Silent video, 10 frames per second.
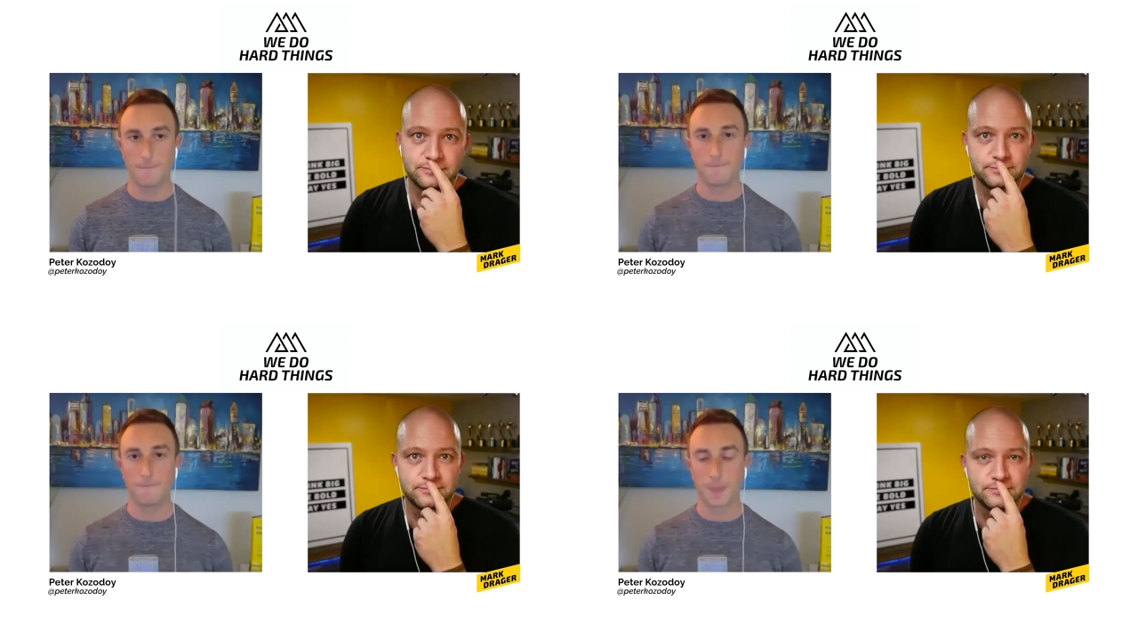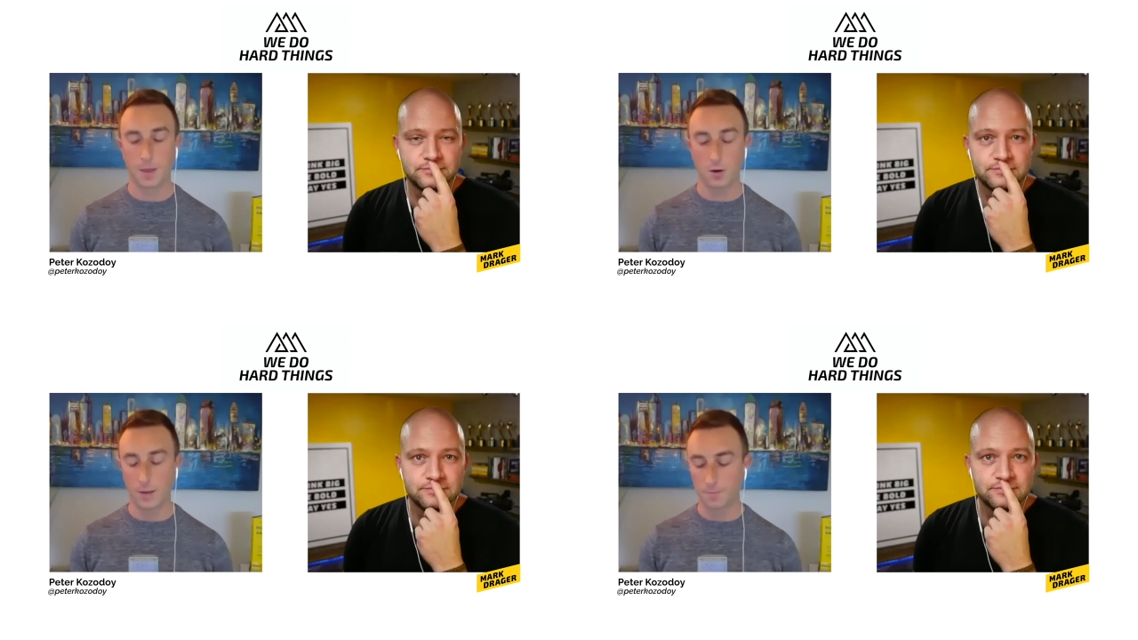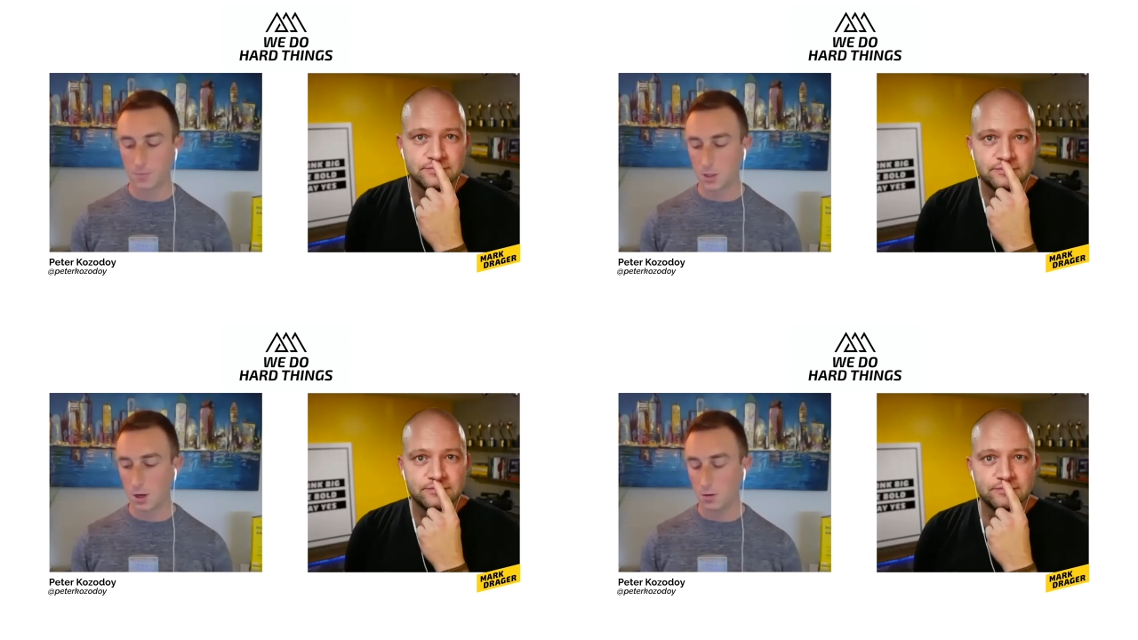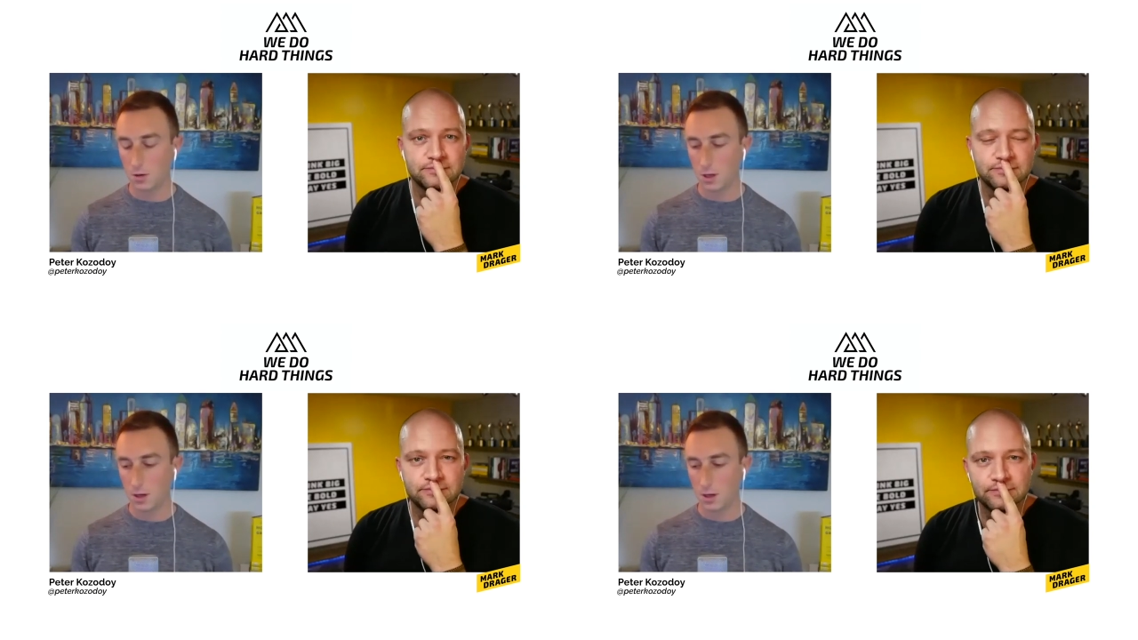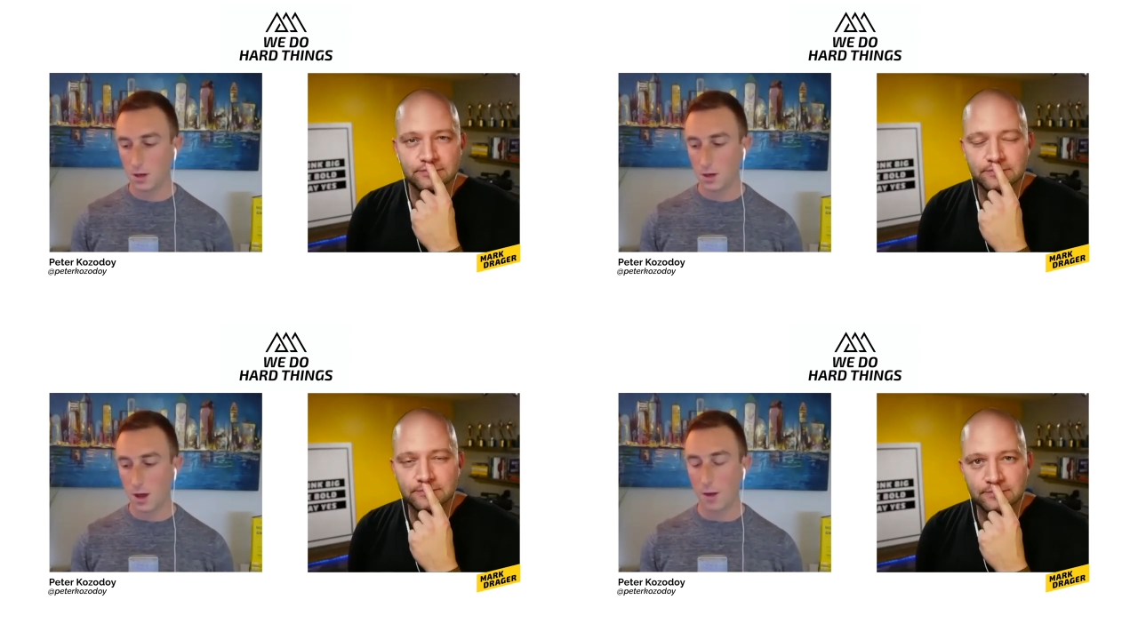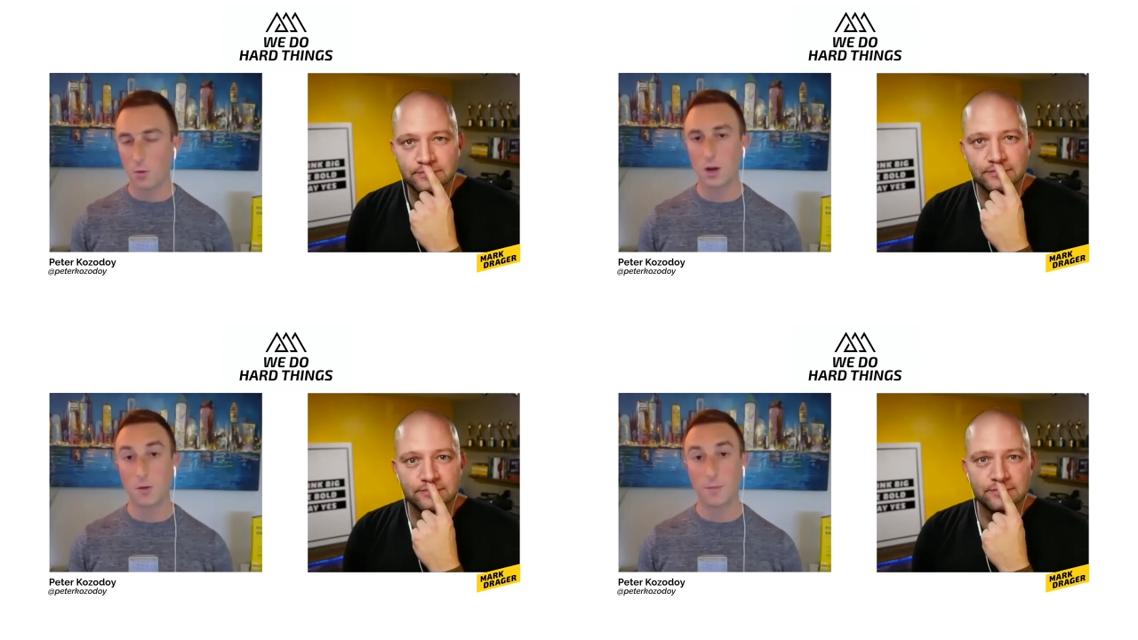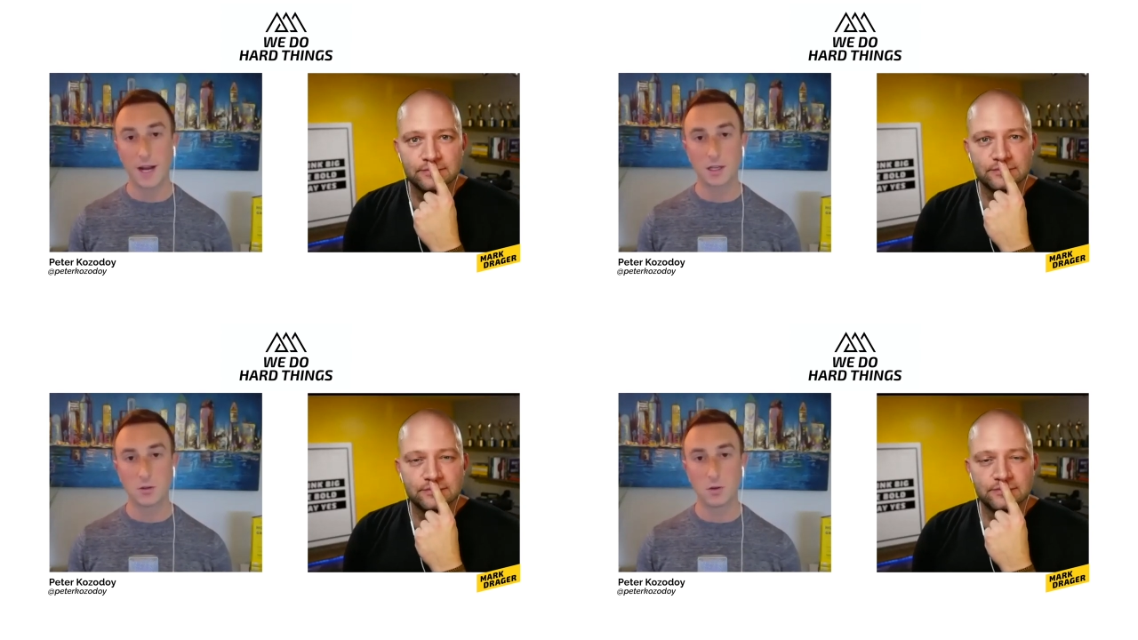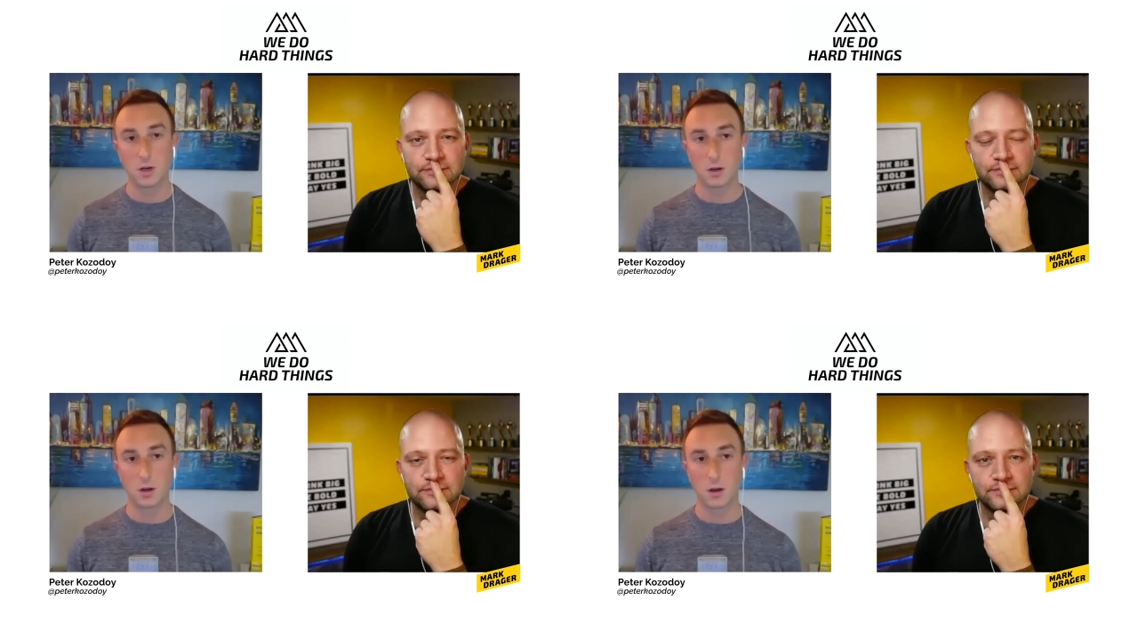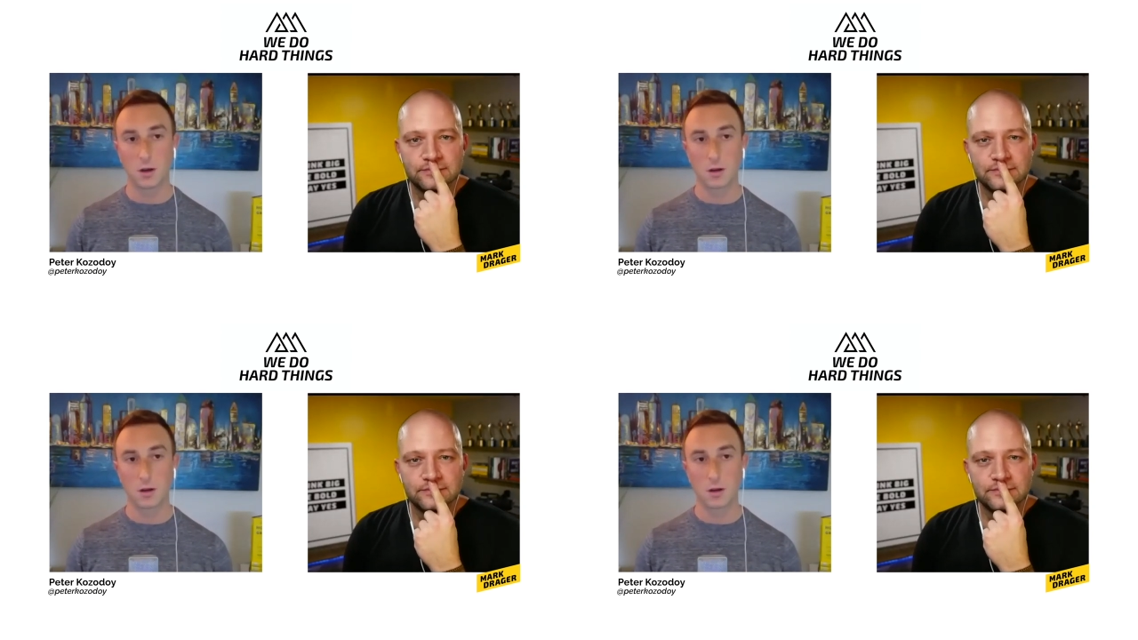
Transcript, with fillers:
Speaker 1: Yep. Okay. So I want to go back to a,